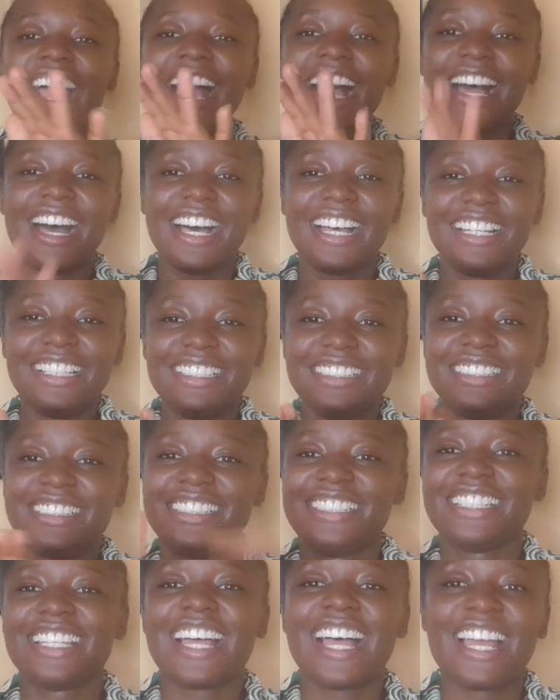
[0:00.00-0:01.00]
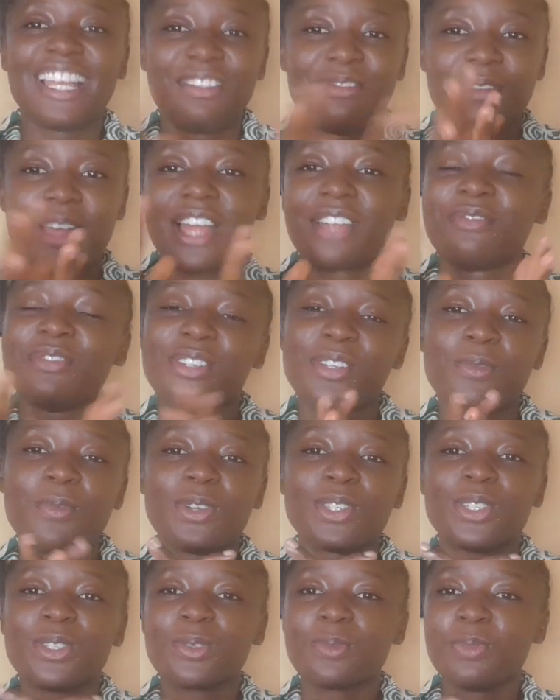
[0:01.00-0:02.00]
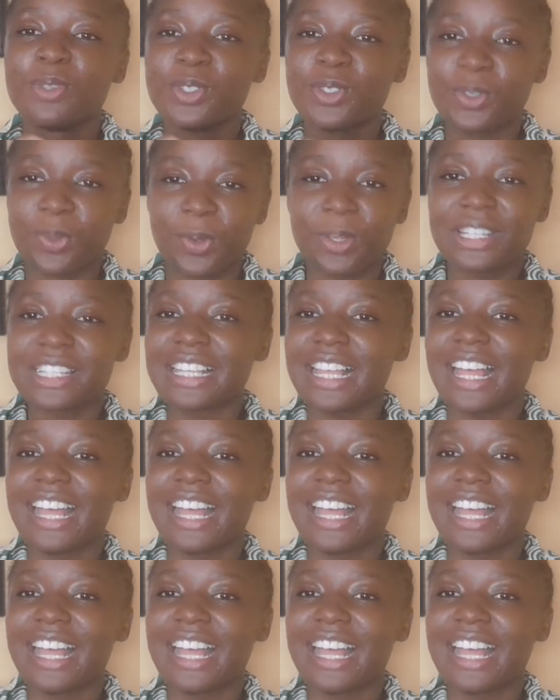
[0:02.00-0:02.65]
and I really want it to be short